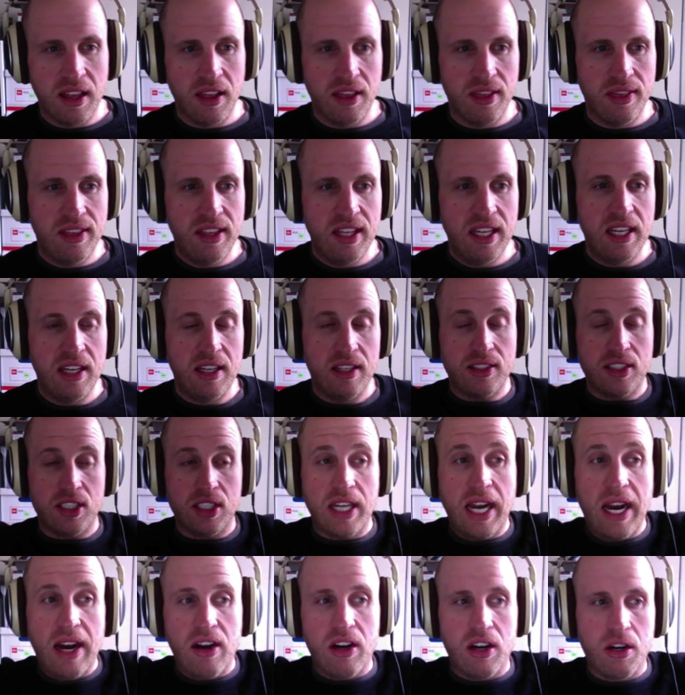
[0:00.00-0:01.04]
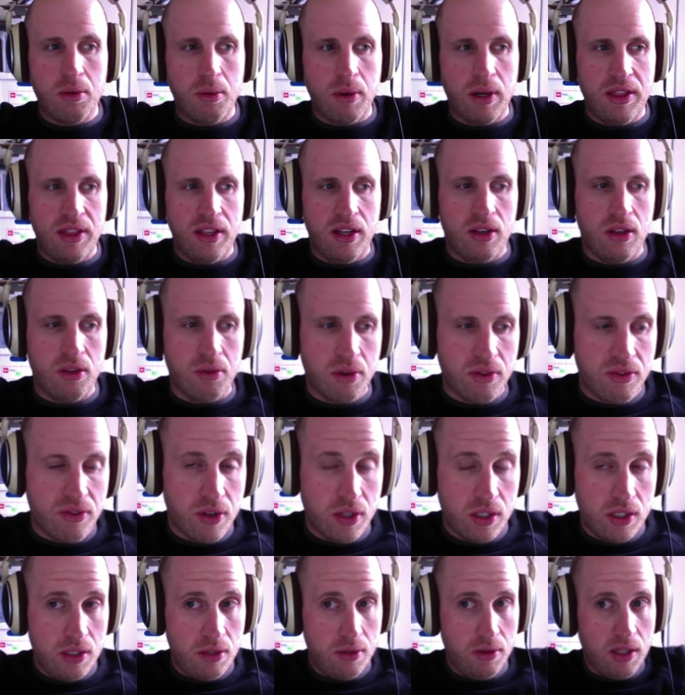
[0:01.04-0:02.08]
the generic one that'll
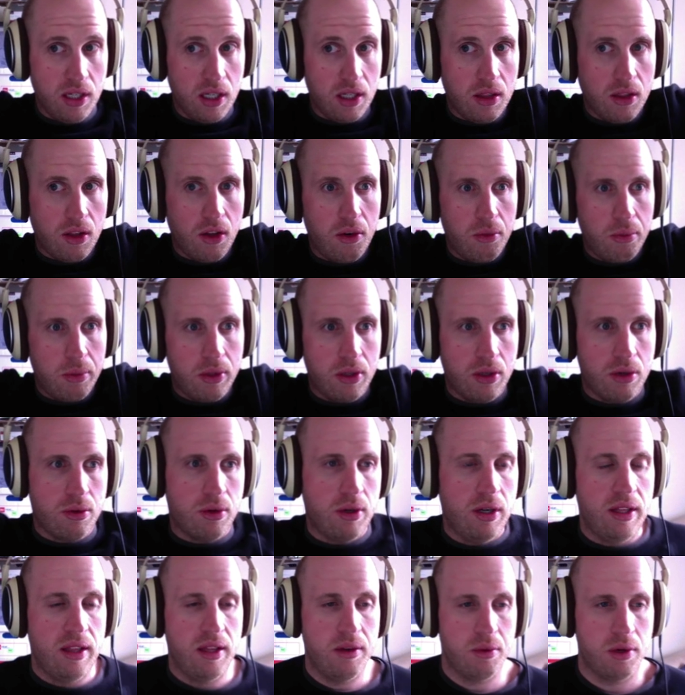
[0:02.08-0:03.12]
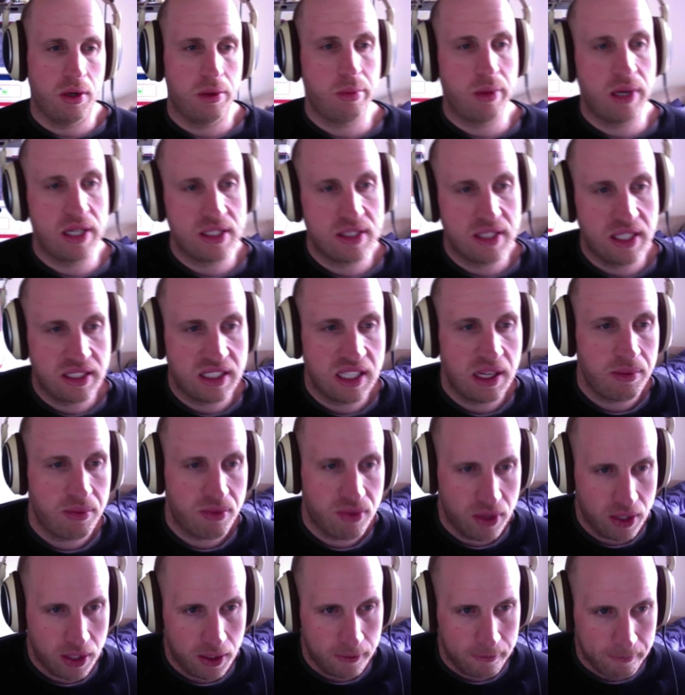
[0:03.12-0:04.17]
refer to the global query that WordPress sets up
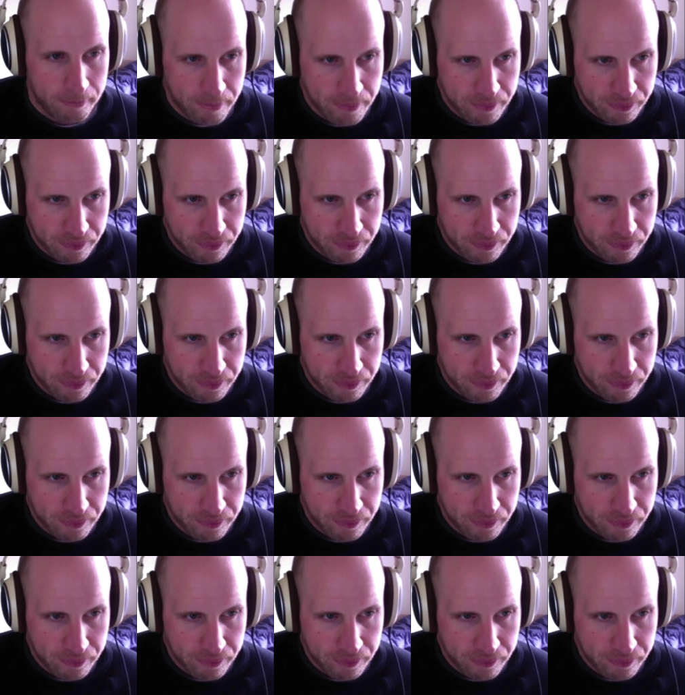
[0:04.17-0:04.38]
for you.